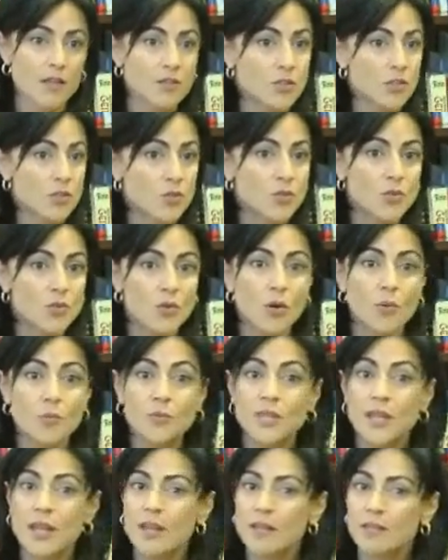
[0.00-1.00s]
to
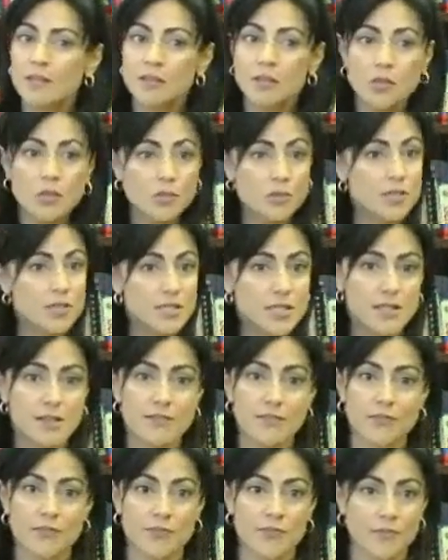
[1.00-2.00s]
obtain
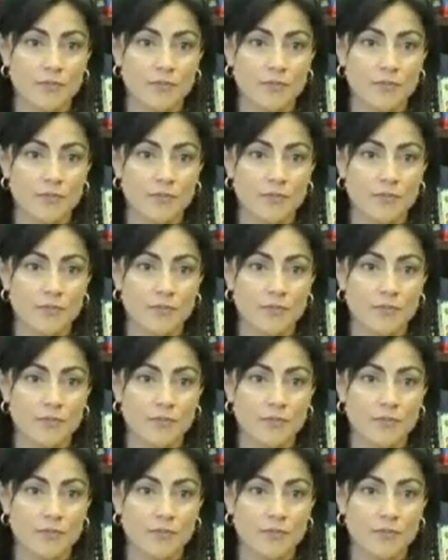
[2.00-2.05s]
lucrative